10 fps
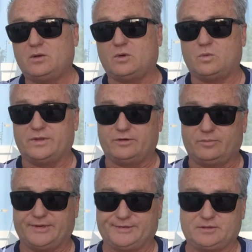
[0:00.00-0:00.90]
or whether it
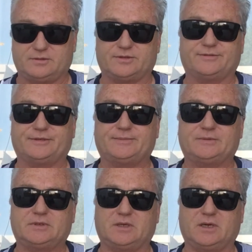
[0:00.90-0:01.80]
be exclusive.
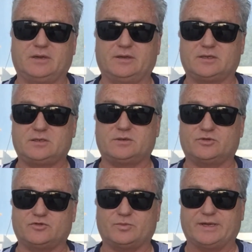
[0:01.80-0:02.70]
Okay, the
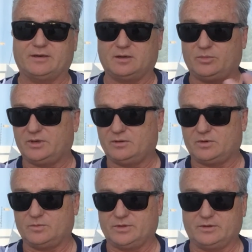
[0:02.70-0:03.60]
exclusive mandate being the
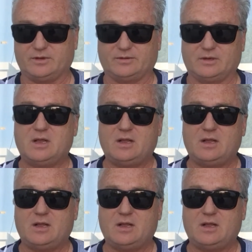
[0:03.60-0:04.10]
one we're looking